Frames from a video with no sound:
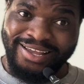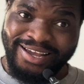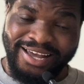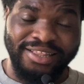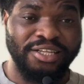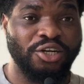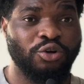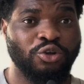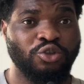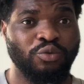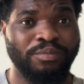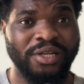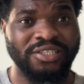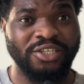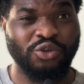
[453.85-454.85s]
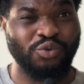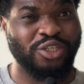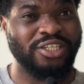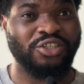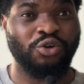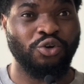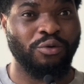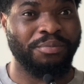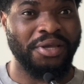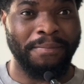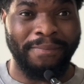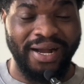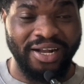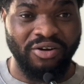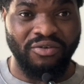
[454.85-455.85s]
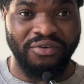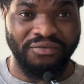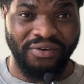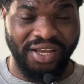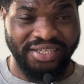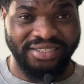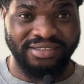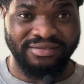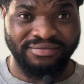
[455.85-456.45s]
and Dricus du Plessis, which is going to be a banger of a fight.